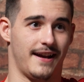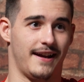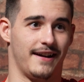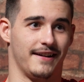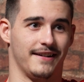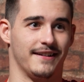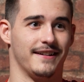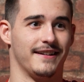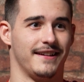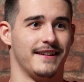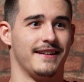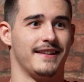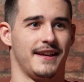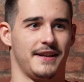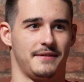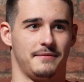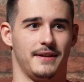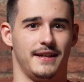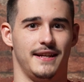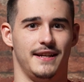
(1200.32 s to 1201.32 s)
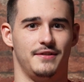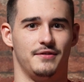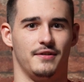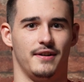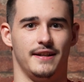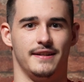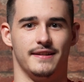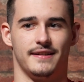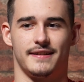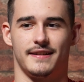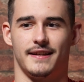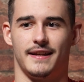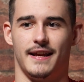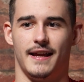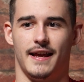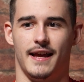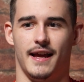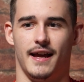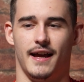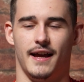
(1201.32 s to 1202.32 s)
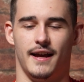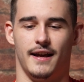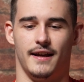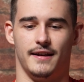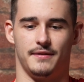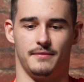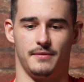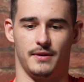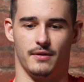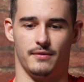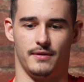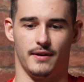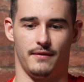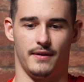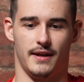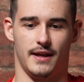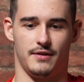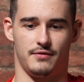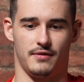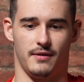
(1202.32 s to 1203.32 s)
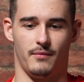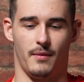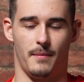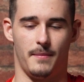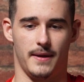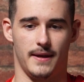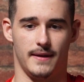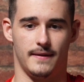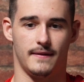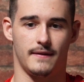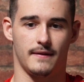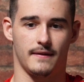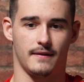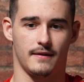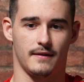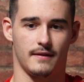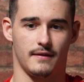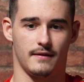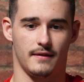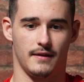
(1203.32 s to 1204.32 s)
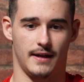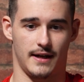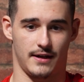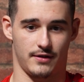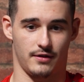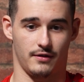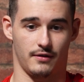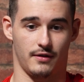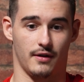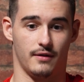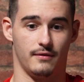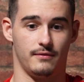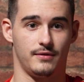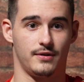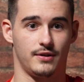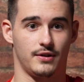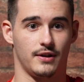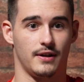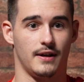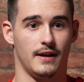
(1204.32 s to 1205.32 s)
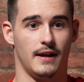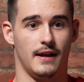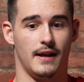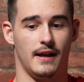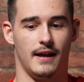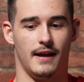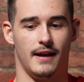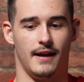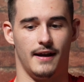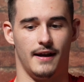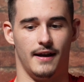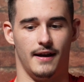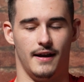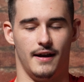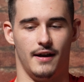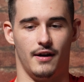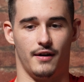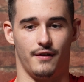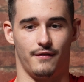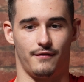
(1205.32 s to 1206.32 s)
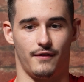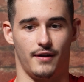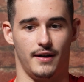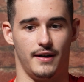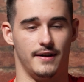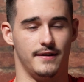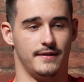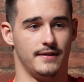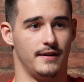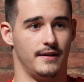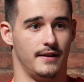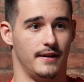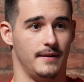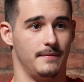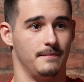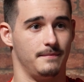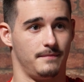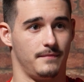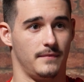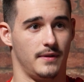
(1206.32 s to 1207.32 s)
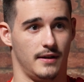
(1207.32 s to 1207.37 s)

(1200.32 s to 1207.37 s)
Tang, that's where he trains. So we go down there and train with Pete, the national coach, on a Friday and Sunday.